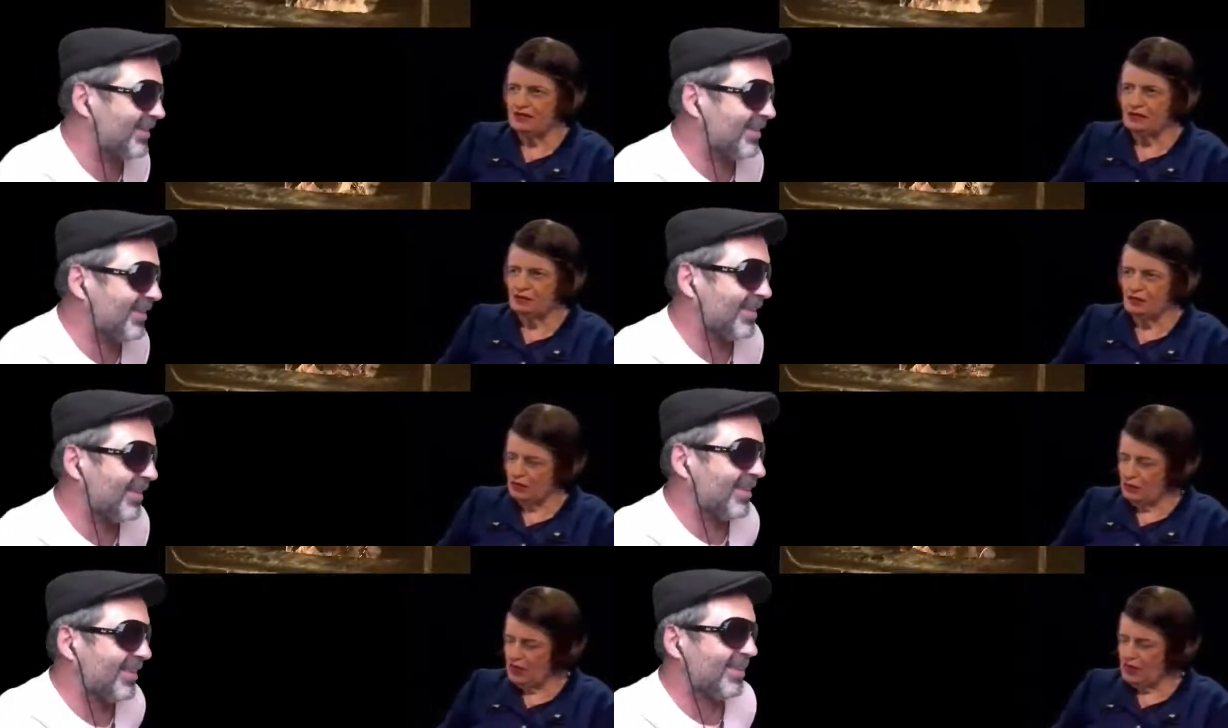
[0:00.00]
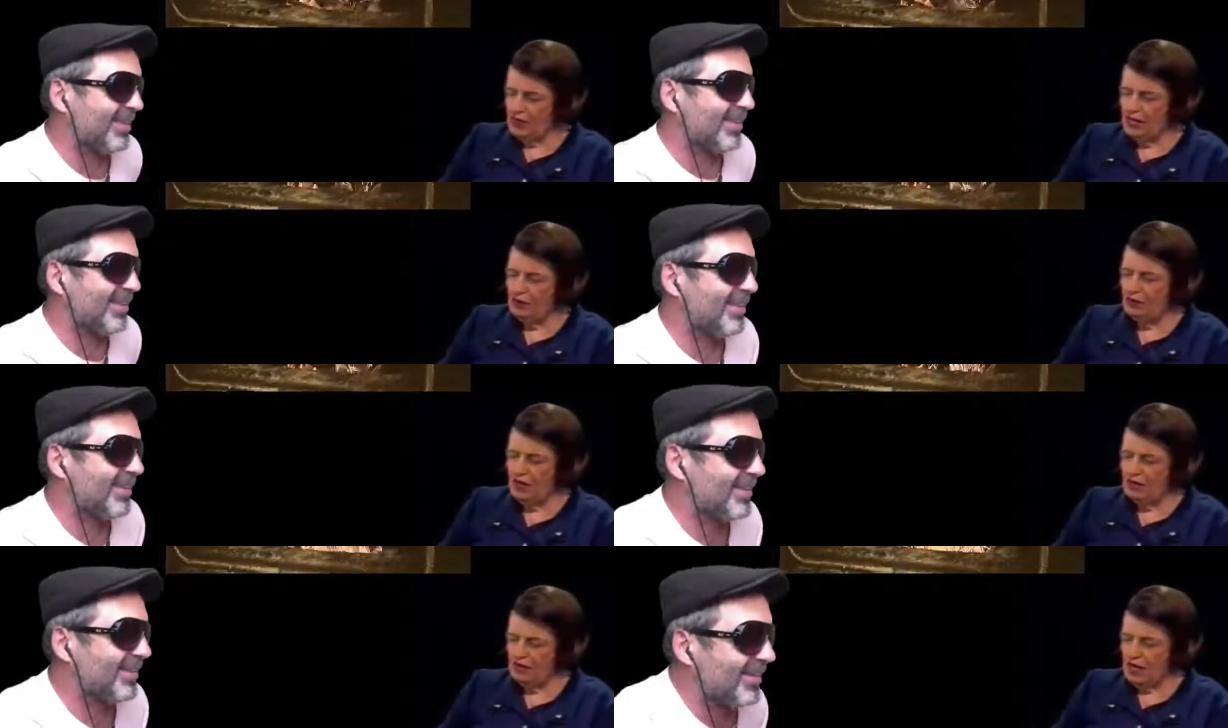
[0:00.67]
Speaker 1: was it
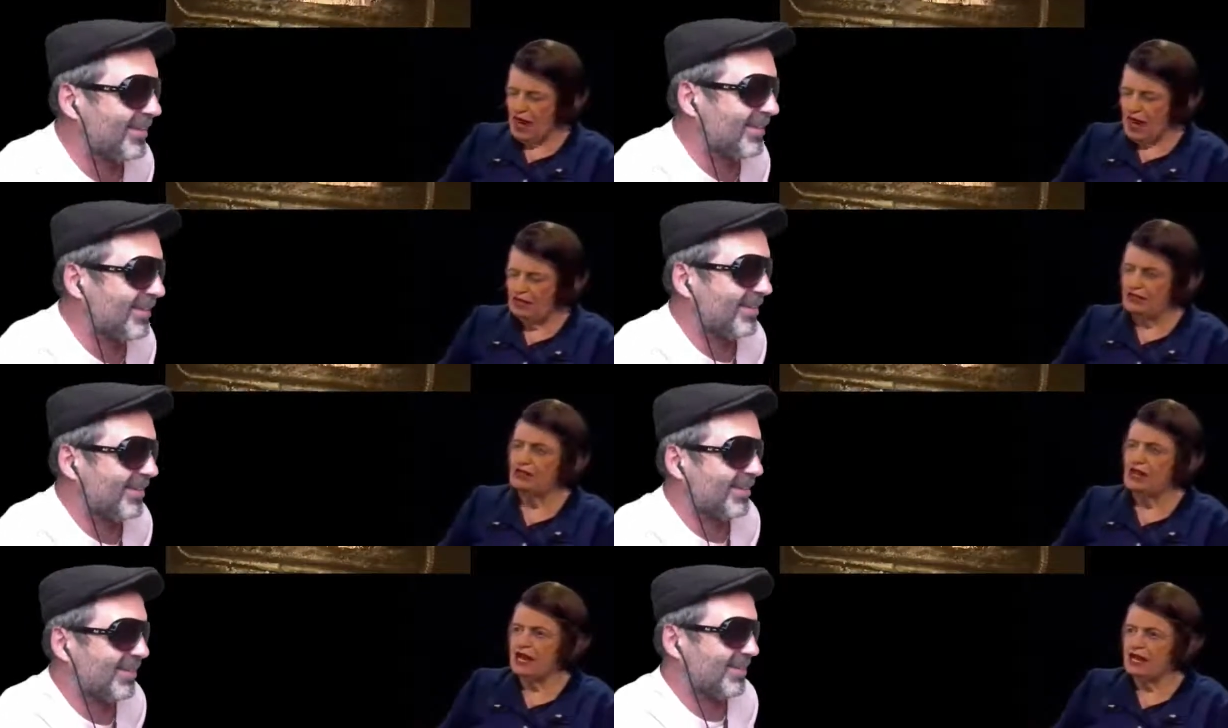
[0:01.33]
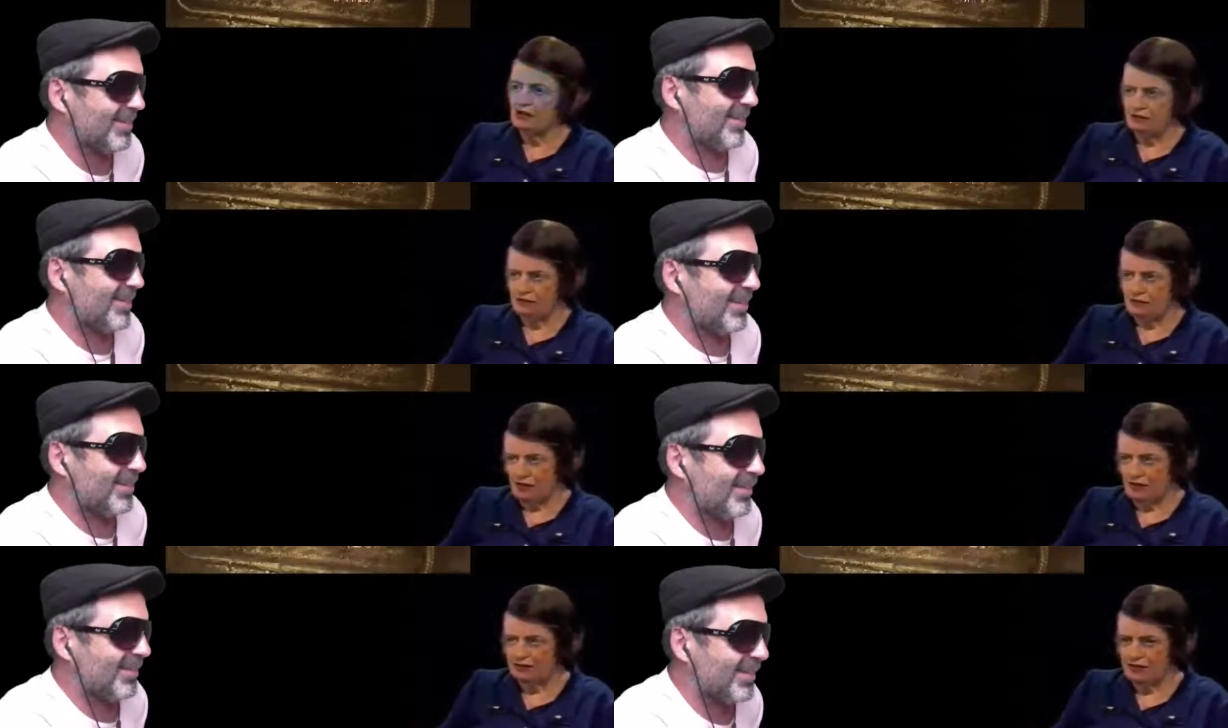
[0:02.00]
was it Konstantin
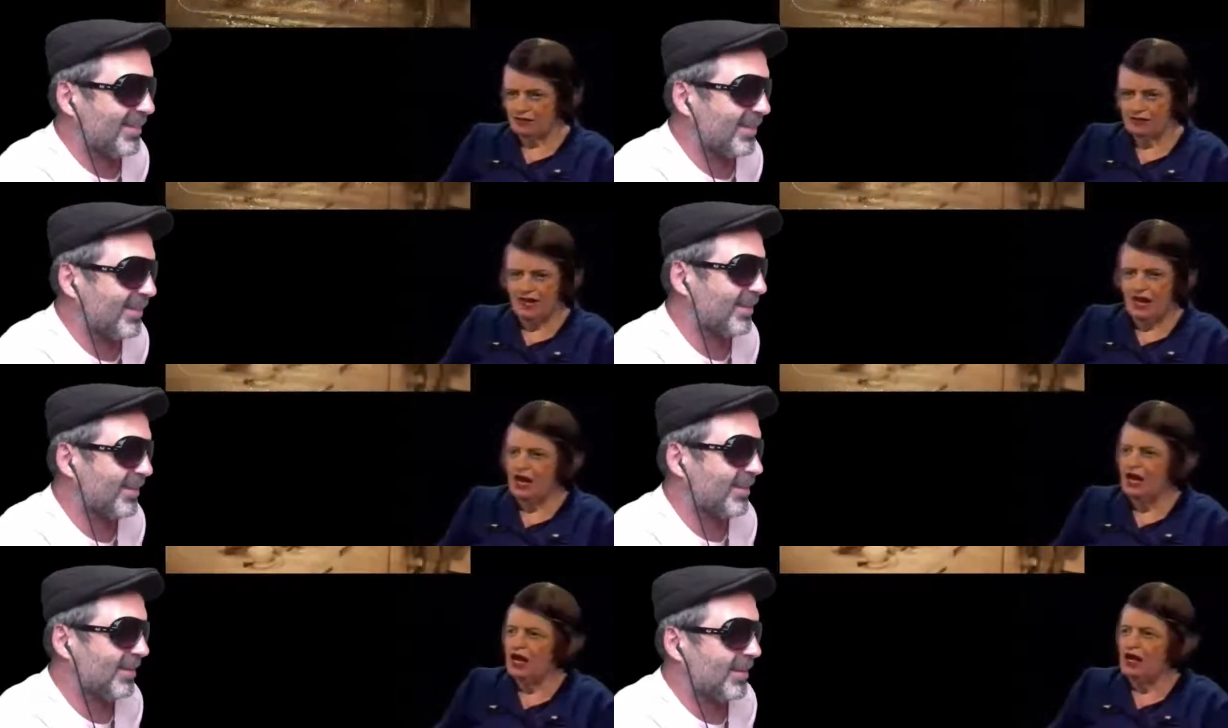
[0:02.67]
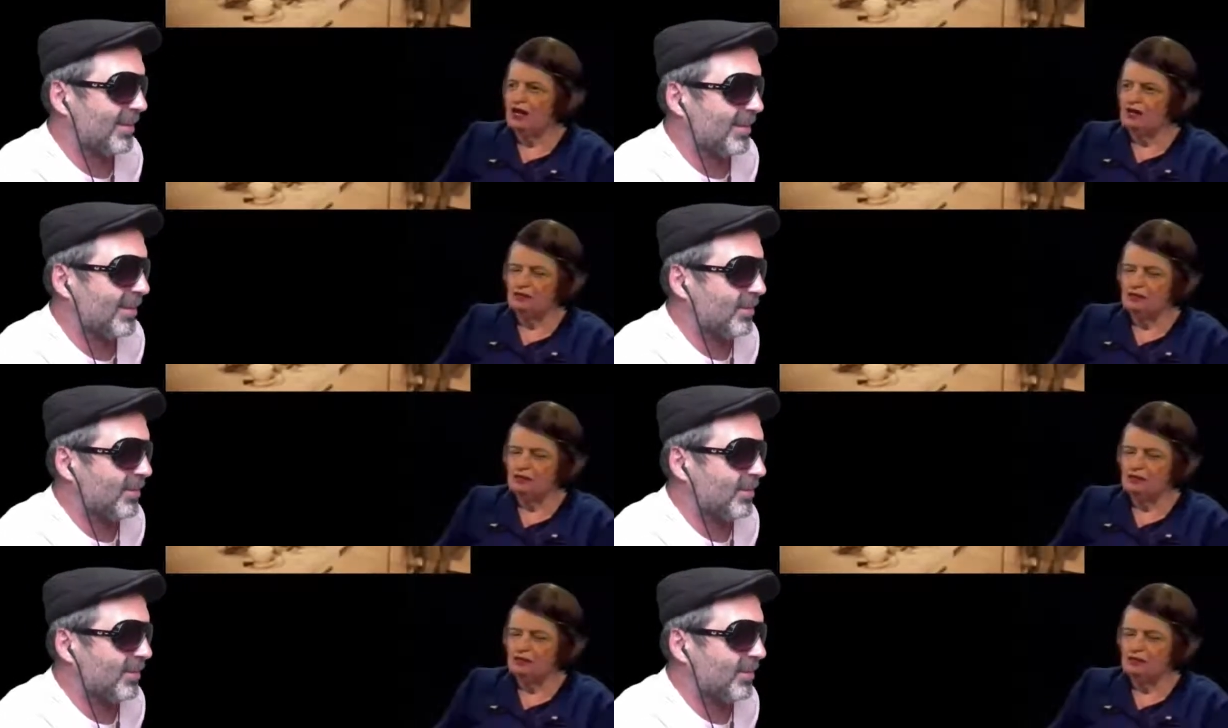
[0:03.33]
Chernenko?